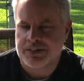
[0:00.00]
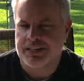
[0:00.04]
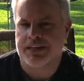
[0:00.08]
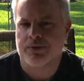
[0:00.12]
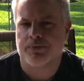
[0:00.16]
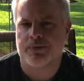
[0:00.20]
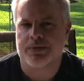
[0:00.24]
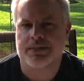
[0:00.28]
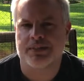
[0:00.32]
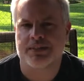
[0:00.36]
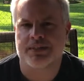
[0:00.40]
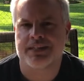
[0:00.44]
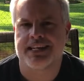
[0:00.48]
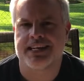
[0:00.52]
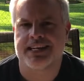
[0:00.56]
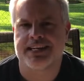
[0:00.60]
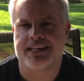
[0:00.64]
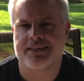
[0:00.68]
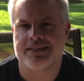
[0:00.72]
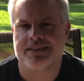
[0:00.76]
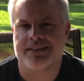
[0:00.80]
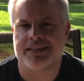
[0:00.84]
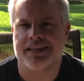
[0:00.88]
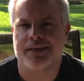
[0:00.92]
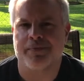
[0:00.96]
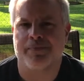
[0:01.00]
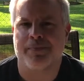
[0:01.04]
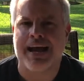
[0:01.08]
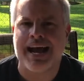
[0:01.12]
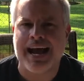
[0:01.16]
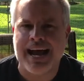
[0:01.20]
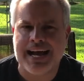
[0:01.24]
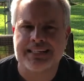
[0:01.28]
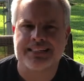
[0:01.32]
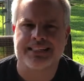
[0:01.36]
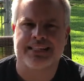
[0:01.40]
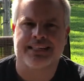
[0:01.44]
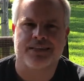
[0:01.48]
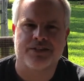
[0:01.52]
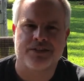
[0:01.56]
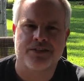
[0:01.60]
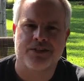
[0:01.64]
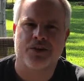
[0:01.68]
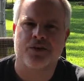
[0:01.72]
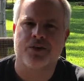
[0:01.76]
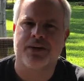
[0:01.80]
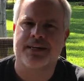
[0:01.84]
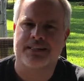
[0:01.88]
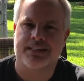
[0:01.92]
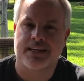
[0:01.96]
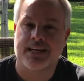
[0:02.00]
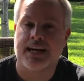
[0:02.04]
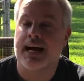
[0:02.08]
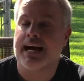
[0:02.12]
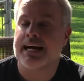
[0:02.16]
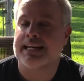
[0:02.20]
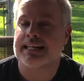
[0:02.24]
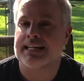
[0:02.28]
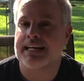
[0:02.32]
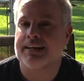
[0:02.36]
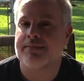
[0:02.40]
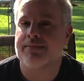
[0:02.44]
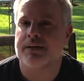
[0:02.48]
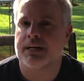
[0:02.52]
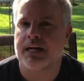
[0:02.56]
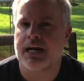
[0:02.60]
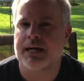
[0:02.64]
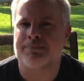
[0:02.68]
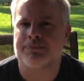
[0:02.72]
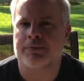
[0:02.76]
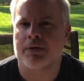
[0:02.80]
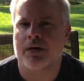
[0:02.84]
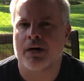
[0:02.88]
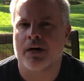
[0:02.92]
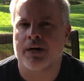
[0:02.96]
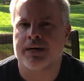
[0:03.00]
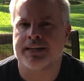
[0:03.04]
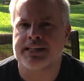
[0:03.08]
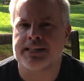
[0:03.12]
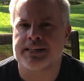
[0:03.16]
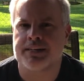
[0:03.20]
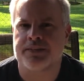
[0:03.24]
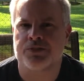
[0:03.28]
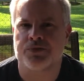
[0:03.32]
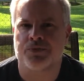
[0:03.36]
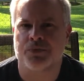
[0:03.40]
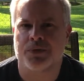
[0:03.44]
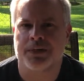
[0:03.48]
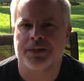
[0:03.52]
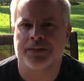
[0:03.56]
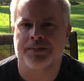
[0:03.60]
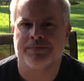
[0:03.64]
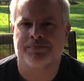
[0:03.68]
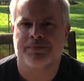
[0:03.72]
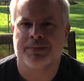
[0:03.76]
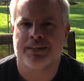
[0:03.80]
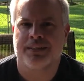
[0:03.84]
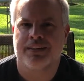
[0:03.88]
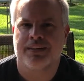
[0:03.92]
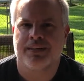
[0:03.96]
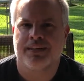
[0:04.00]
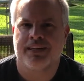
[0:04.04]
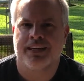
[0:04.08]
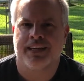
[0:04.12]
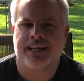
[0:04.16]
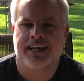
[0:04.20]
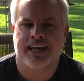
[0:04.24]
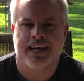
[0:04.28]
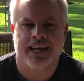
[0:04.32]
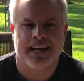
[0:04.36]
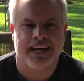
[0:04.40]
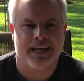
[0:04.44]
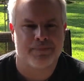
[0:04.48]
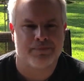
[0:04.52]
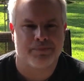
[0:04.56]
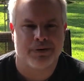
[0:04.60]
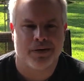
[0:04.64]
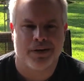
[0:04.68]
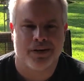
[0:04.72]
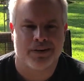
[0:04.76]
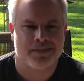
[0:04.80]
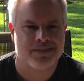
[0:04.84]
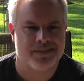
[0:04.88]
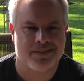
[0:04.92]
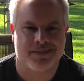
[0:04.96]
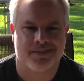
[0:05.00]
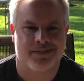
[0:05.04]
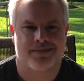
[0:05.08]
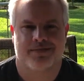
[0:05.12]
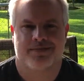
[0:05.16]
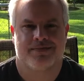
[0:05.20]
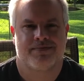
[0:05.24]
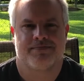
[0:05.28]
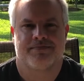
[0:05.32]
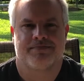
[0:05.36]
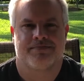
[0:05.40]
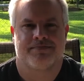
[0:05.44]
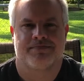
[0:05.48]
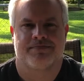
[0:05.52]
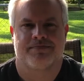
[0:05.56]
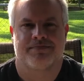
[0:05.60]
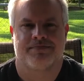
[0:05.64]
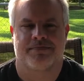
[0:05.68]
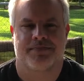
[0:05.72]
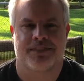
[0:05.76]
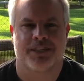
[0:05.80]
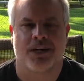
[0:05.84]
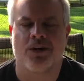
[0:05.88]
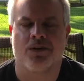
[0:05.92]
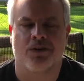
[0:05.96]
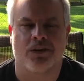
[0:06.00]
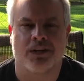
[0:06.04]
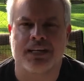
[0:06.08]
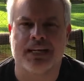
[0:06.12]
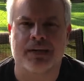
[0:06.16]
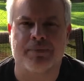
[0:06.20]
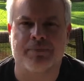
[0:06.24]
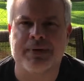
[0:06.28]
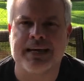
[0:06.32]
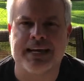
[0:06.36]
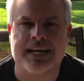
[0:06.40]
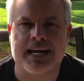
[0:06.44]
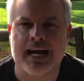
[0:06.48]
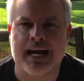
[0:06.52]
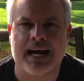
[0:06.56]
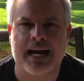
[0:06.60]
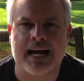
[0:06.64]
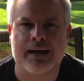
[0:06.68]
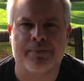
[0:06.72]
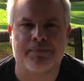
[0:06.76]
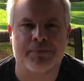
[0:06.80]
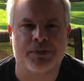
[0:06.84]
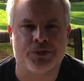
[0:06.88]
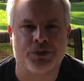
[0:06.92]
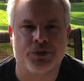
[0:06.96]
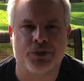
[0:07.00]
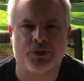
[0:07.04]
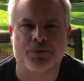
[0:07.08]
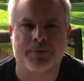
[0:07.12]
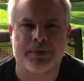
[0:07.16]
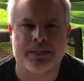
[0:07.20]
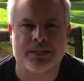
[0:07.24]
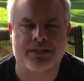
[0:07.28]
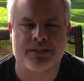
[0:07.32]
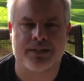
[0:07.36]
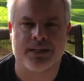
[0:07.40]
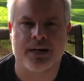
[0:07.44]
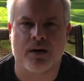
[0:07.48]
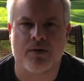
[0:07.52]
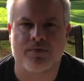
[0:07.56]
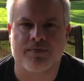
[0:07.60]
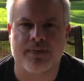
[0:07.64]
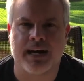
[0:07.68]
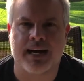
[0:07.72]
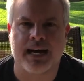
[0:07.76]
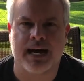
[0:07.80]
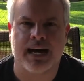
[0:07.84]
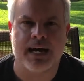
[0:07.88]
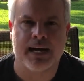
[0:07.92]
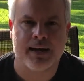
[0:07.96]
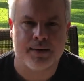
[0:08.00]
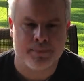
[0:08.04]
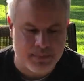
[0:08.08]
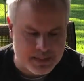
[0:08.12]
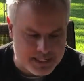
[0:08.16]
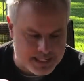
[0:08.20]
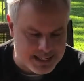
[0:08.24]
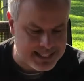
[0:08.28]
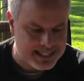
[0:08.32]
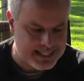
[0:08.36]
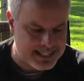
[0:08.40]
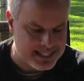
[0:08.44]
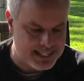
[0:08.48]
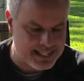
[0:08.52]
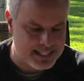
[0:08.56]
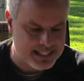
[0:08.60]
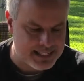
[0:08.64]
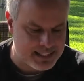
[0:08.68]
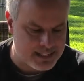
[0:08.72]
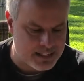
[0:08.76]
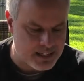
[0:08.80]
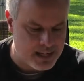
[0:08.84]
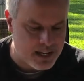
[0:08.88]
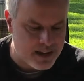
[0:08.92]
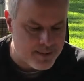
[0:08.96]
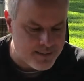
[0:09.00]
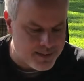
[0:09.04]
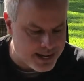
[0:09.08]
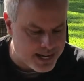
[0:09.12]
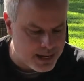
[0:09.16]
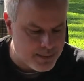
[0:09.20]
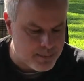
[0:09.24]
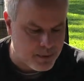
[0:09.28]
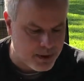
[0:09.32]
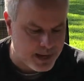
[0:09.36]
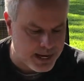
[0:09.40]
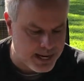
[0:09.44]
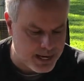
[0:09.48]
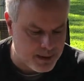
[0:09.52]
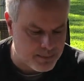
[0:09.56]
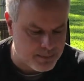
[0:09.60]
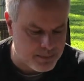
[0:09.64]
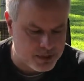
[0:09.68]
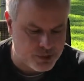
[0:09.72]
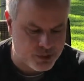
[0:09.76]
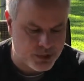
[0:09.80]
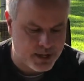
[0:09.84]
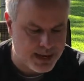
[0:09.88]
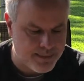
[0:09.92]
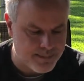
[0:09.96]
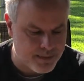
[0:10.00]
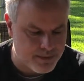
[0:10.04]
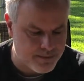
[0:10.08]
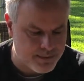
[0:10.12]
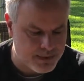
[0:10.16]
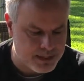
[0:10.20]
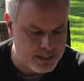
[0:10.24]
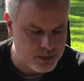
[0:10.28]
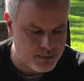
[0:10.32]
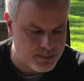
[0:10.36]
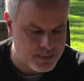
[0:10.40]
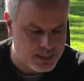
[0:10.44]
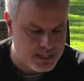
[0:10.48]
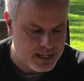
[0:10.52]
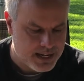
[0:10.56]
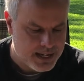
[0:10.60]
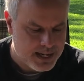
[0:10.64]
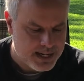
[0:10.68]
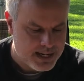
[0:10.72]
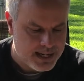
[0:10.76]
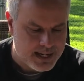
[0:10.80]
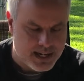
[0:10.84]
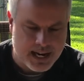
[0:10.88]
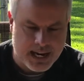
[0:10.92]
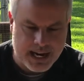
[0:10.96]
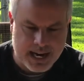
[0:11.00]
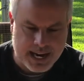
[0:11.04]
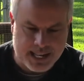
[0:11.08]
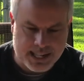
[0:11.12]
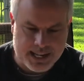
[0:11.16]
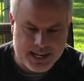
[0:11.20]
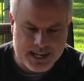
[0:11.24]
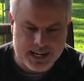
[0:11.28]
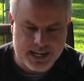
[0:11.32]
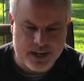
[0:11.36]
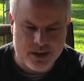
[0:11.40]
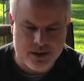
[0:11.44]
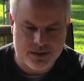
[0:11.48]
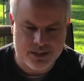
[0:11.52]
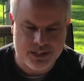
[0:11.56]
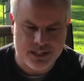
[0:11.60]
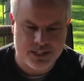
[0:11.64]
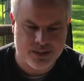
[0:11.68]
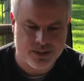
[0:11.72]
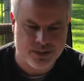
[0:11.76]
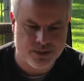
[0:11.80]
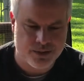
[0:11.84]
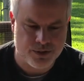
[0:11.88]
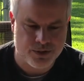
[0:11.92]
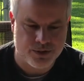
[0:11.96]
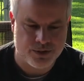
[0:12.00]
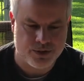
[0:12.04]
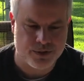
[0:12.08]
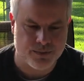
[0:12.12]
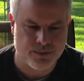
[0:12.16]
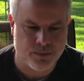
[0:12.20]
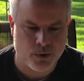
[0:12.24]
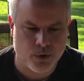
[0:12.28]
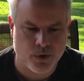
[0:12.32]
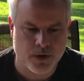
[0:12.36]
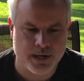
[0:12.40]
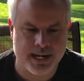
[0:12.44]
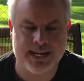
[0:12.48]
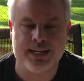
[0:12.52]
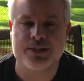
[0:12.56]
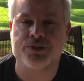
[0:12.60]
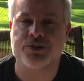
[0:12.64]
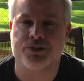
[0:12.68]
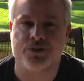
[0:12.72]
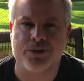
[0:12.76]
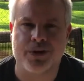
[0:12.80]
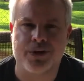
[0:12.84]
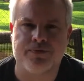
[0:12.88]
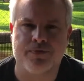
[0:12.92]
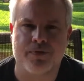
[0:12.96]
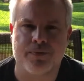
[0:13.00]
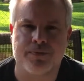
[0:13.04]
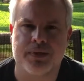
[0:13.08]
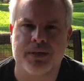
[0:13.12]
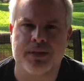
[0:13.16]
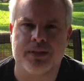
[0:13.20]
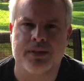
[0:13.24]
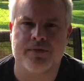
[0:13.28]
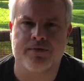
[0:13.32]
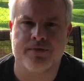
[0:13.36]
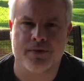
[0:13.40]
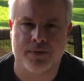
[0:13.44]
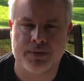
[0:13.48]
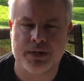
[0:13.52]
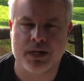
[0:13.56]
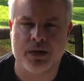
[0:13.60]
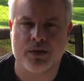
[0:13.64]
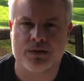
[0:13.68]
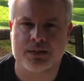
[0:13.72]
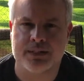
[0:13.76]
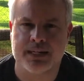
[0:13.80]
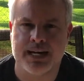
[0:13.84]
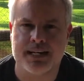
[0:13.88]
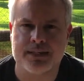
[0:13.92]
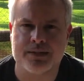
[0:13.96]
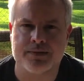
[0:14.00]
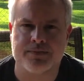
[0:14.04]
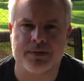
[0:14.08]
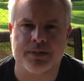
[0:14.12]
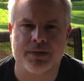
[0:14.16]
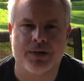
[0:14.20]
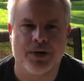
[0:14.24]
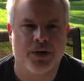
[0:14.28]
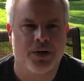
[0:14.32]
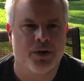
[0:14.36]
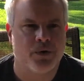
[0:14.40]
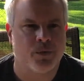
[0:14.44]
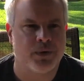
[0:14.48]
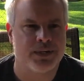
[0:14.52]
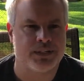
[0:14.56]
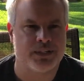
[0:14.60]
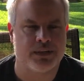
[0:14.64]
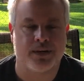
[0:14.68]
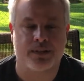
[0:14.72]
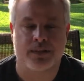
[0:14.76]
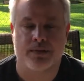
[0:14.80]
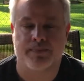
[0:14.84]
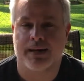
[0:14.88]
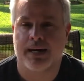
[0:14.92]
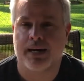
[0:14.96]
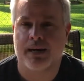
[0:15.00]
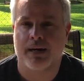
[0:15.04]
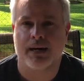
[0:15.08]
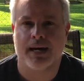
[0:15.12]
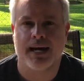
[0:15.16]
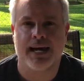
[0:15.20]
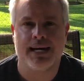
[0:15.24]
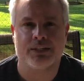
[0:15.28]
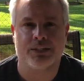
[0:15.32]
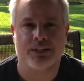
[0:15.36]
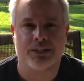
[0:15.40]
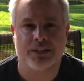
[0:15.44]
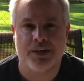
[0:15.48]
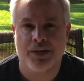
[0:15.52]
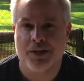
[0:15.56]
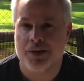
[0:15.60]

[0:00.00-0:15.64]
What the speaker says: thing we see is him asking, so has God given up on Israel? And Paul says, no, look at me. I'm a Jew myself. I'm a descendant of Abraham, the tribe of Benjamin. And then he goes into some more history from the Old Testament where he talks about Elijah,